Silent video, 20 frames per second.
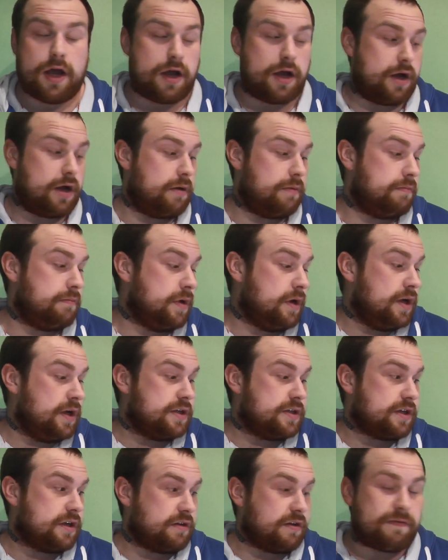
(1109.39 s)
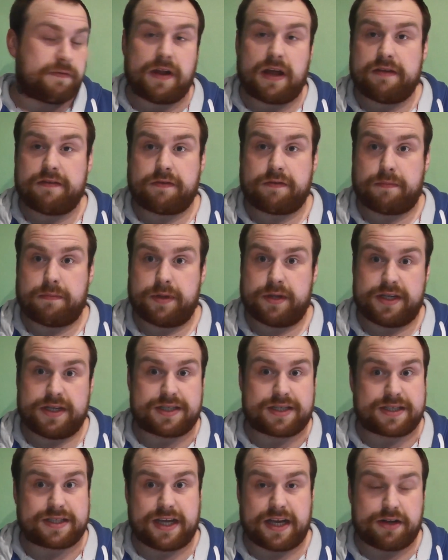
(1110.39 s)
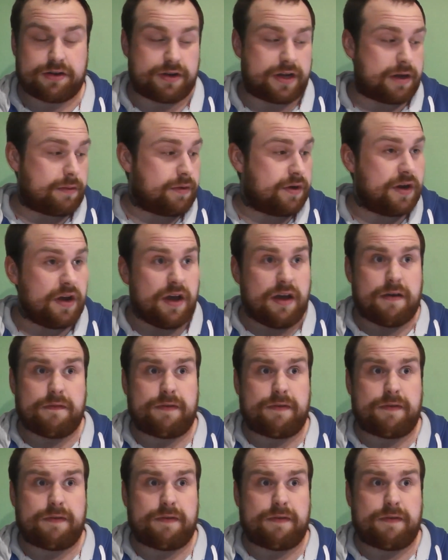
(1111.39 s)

So the flavour for me is a 10 on that one.